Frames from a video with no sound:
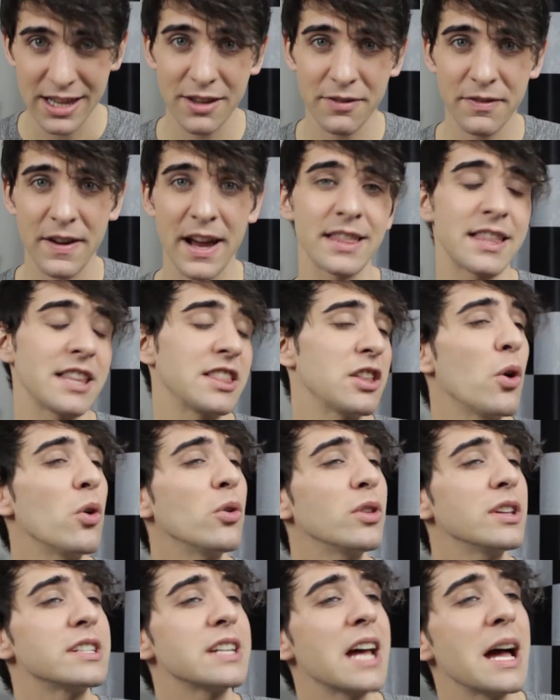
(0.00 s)
the fact that the
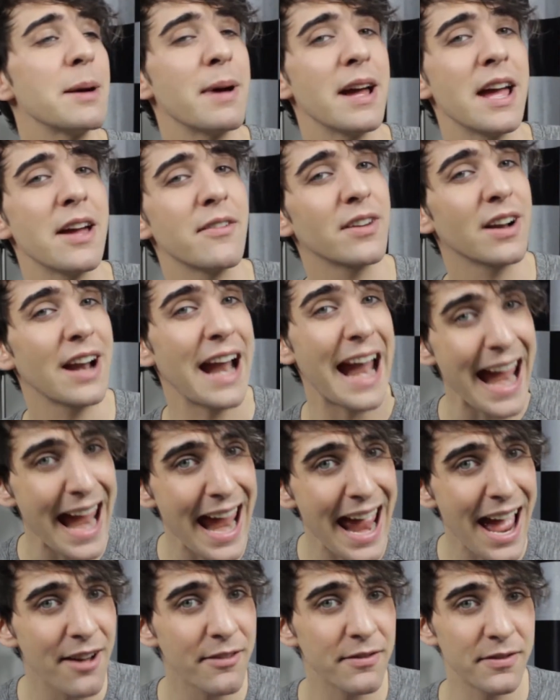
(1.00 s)
only time I ever
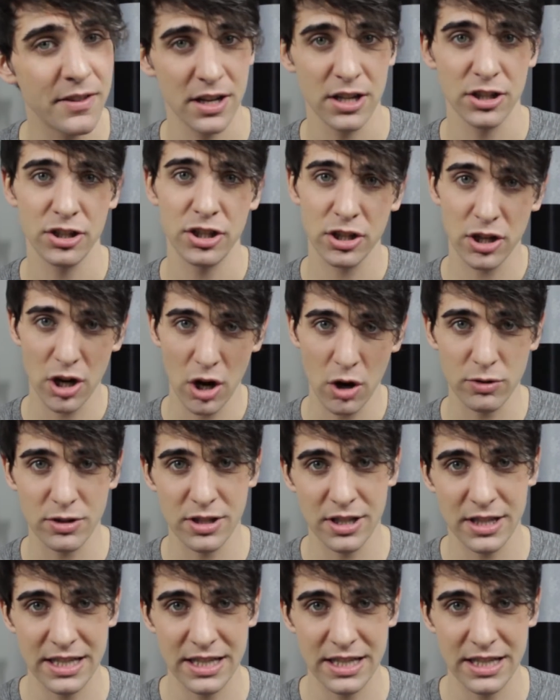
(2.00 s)
have to go to